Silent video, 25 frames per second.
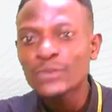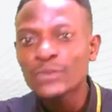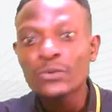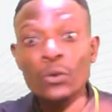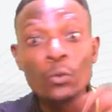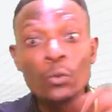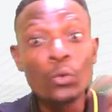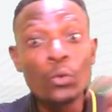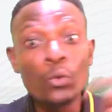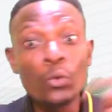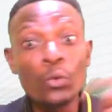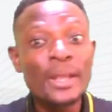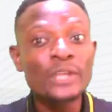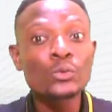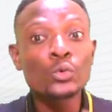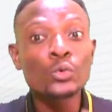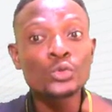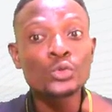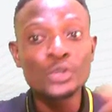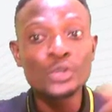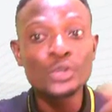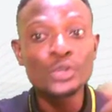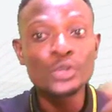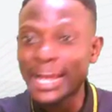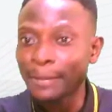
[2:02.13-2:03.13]
For women
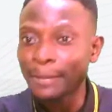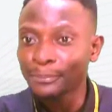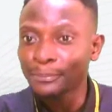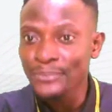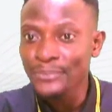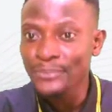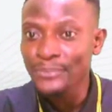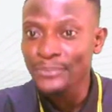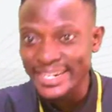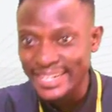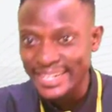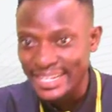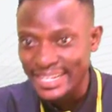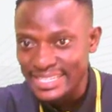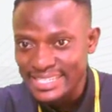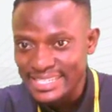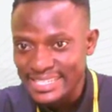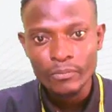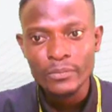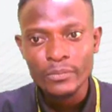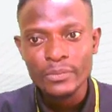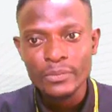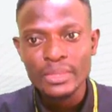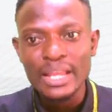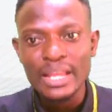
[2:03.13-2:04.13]
who know they are pregnant,
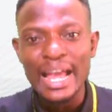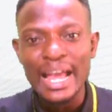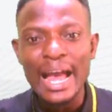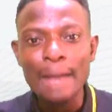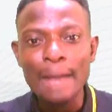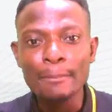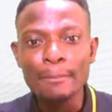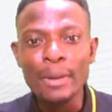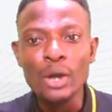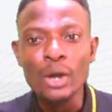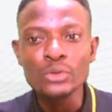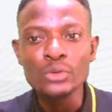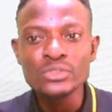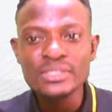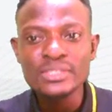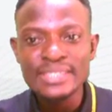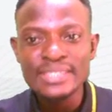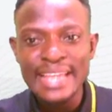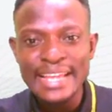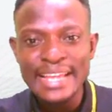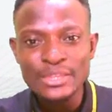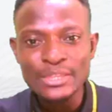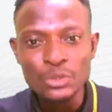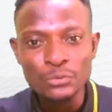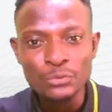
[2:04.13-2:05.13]
about
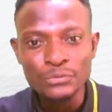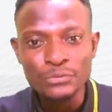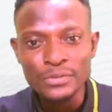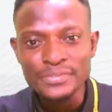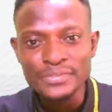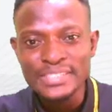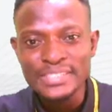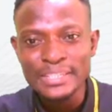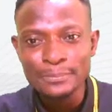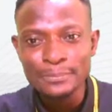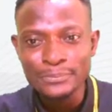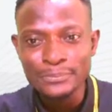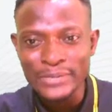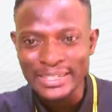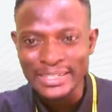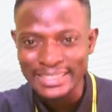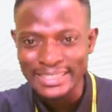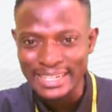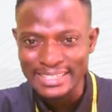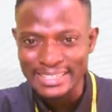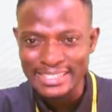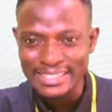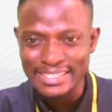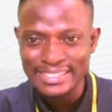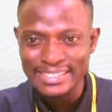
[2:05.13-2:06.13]
10 to 15
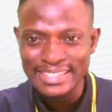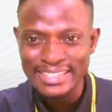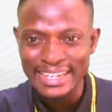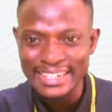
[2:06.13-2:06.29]
pregnancies,